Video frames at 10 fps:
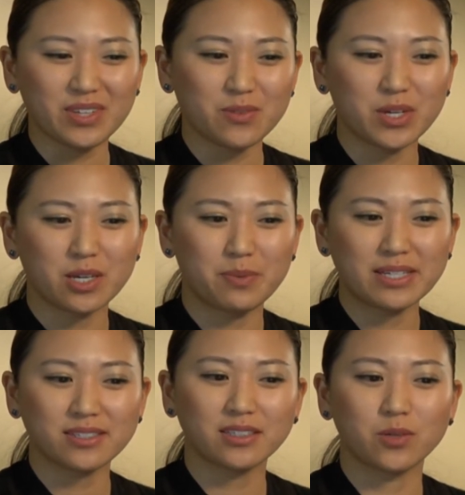We
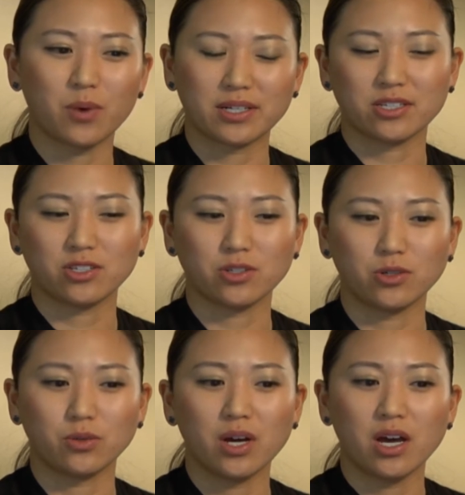basically want
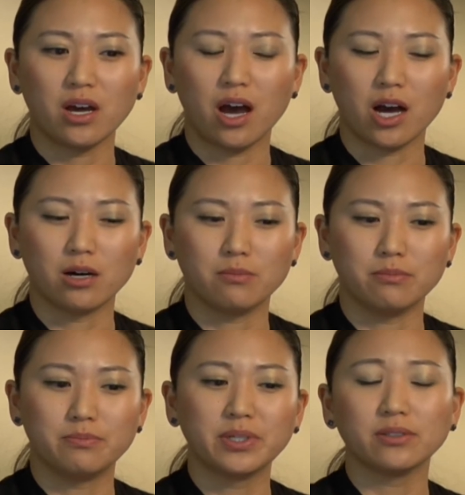to
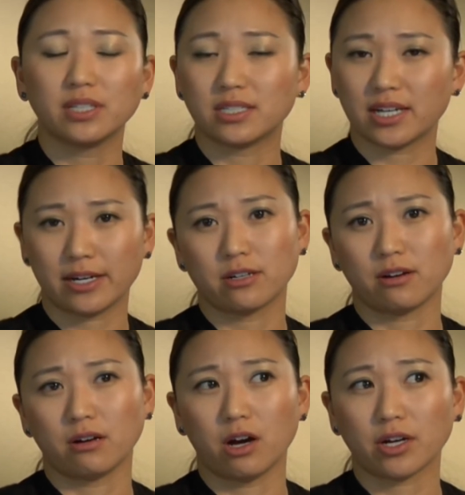build the entire
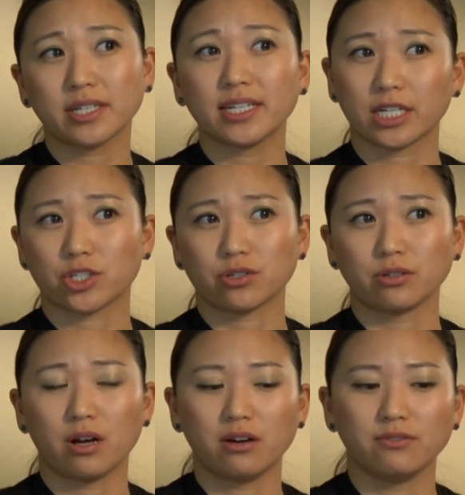
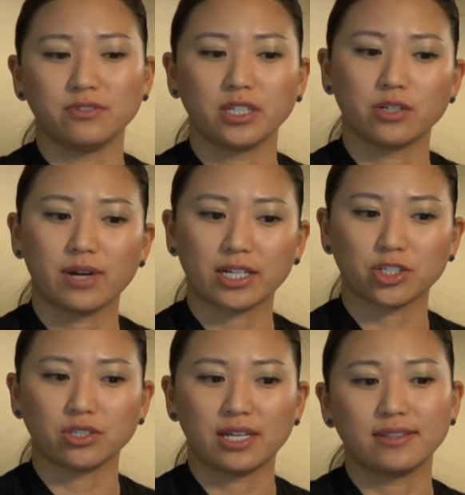architecture of the
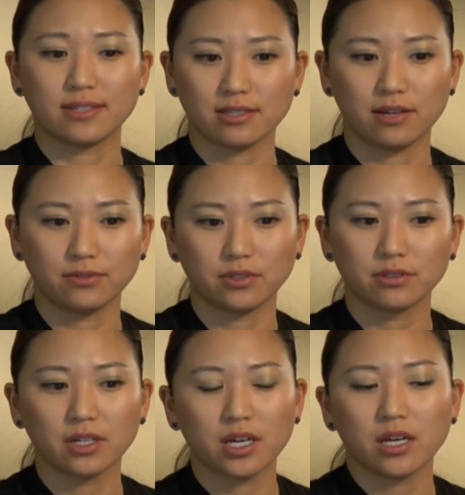interaction at this level.
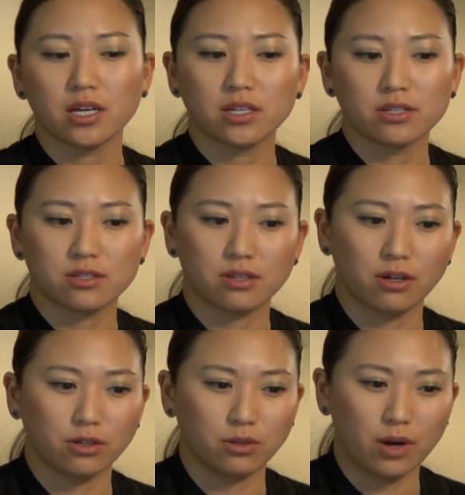
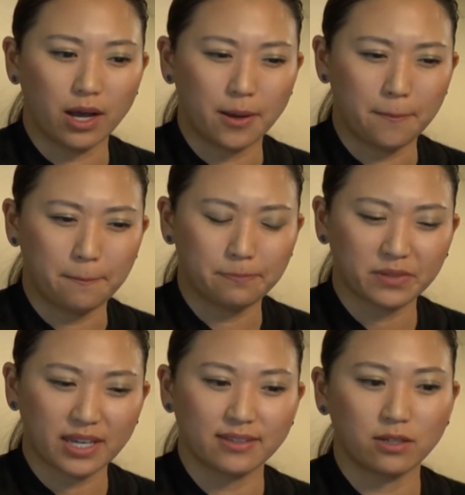So,
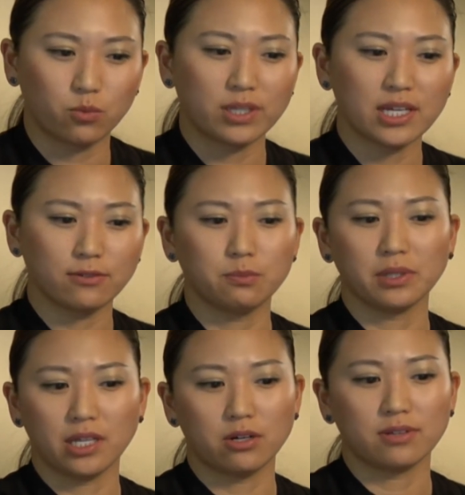and then one level
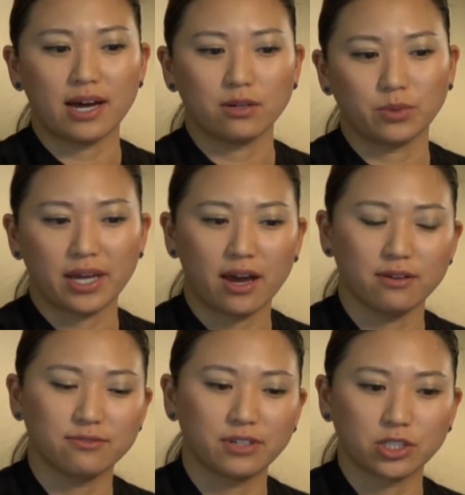below that, we
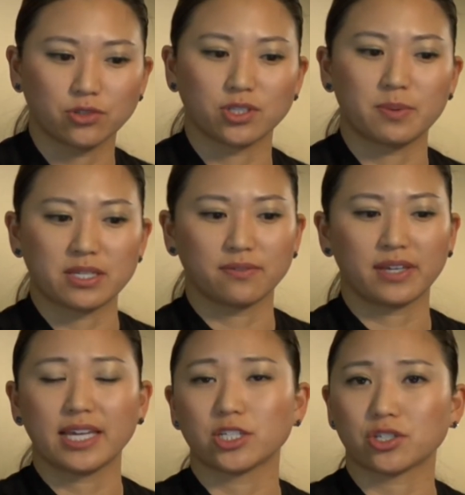have functional
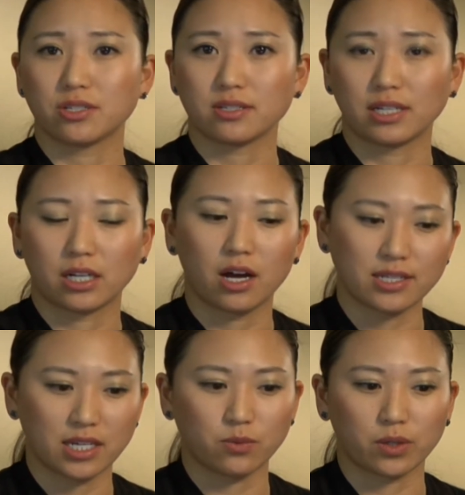specifications and
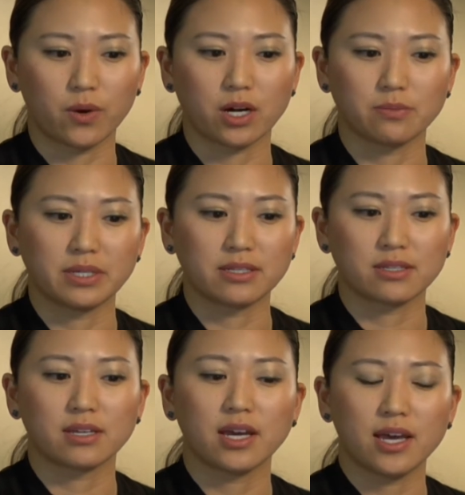content
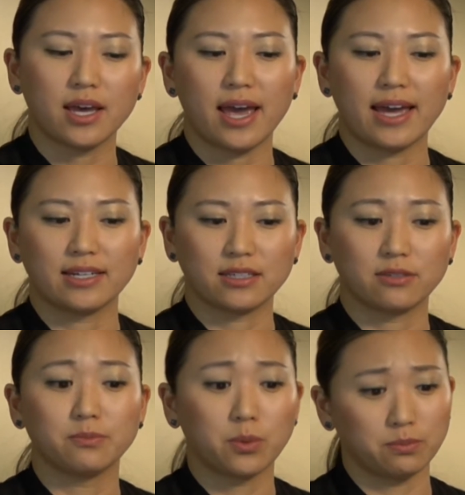requirements. And at
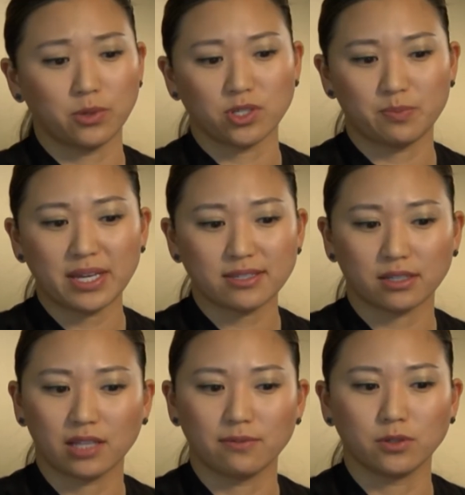the most
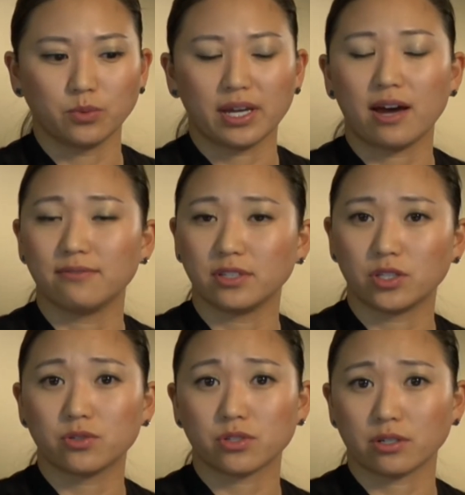basic level, we have the
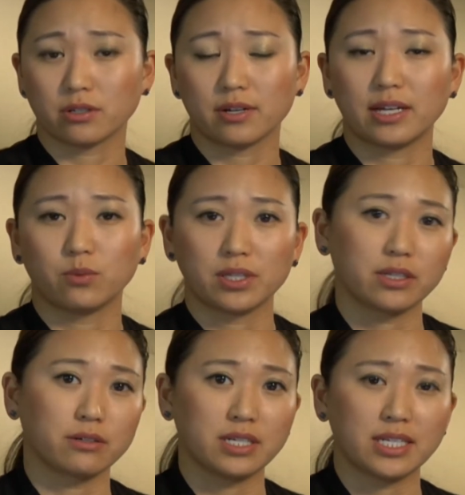user and what
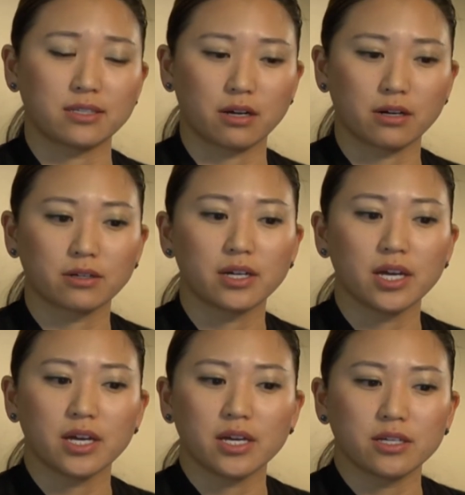their needs are.
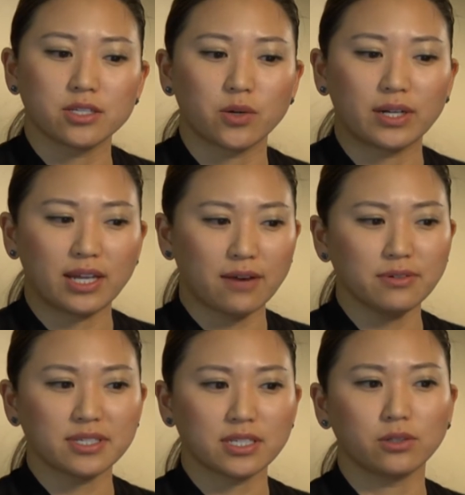So at
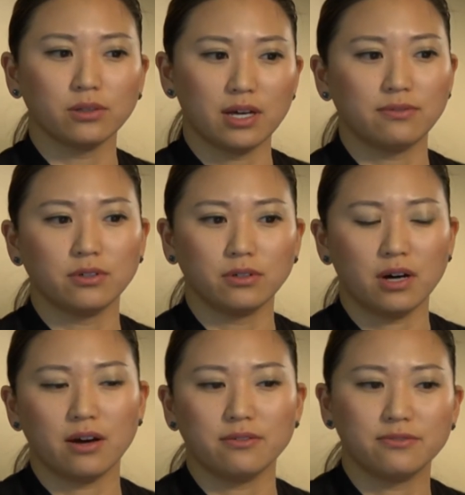every single level
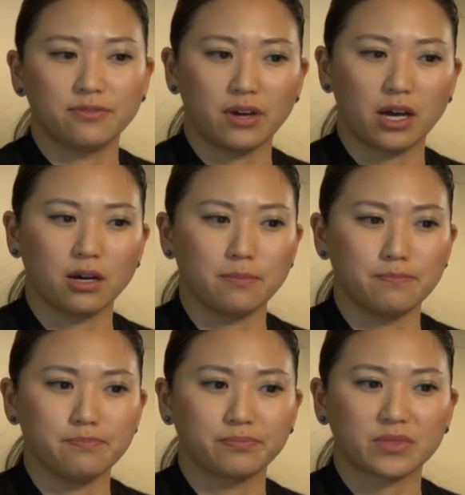of
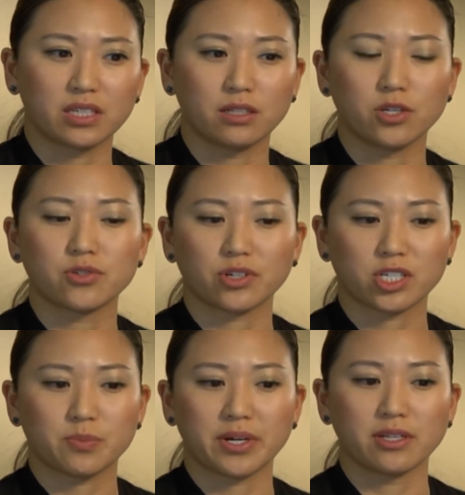the user
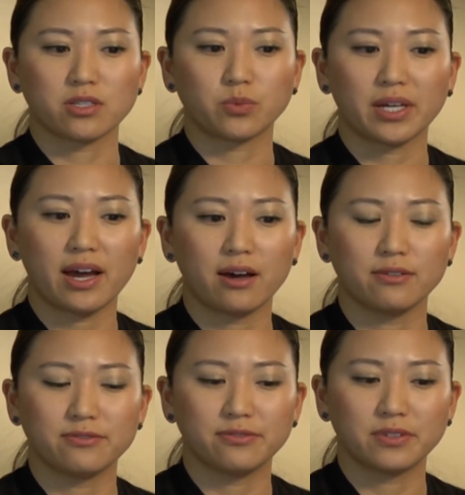experience, we
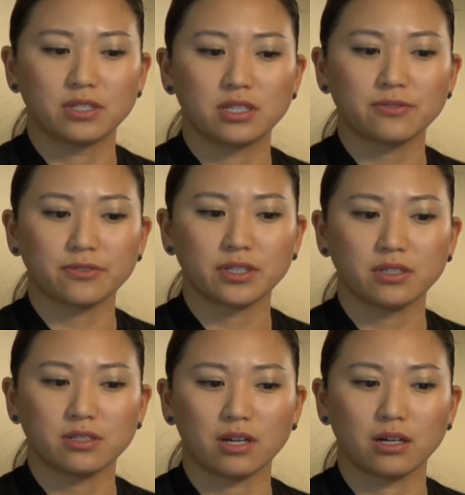have
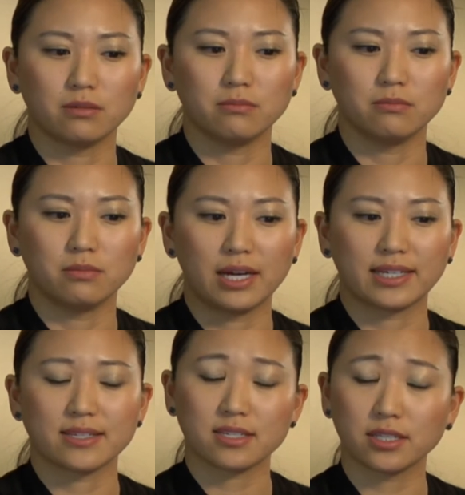different,
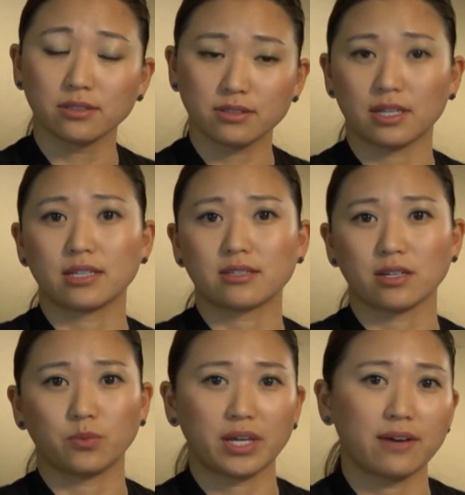skill sets
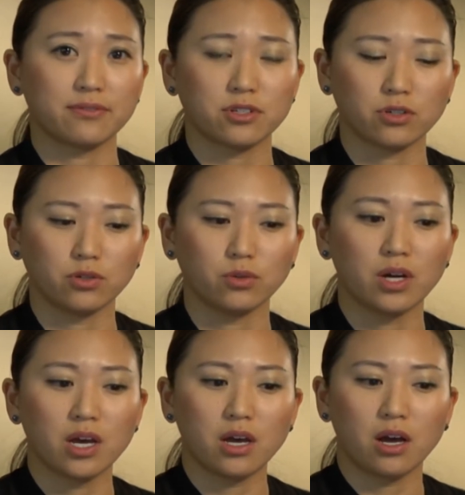that we have to
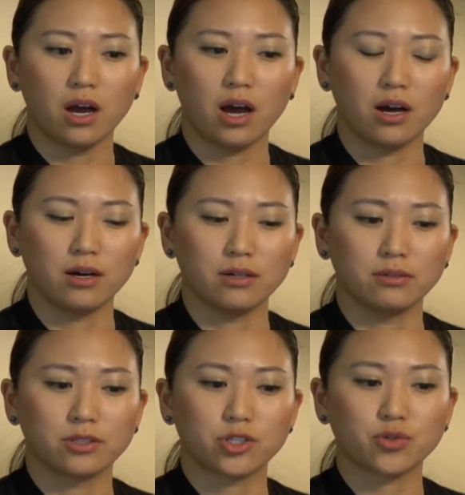
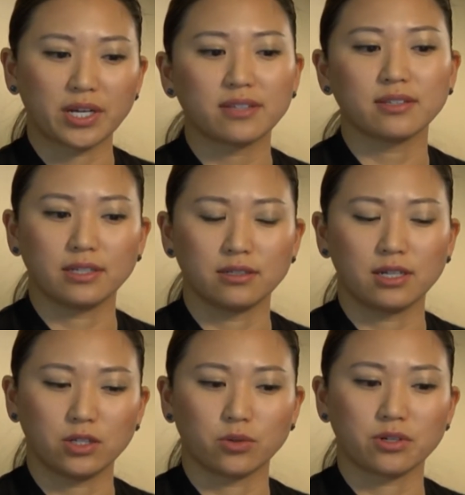strengthen
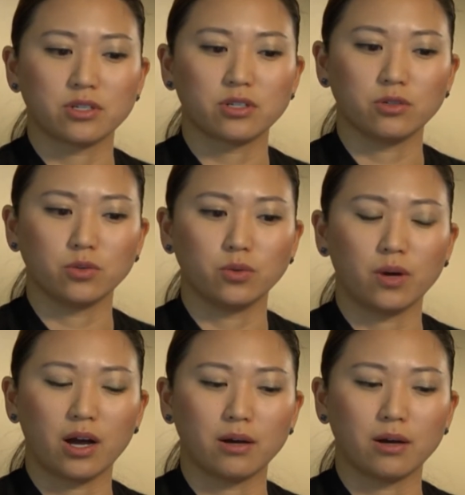in order to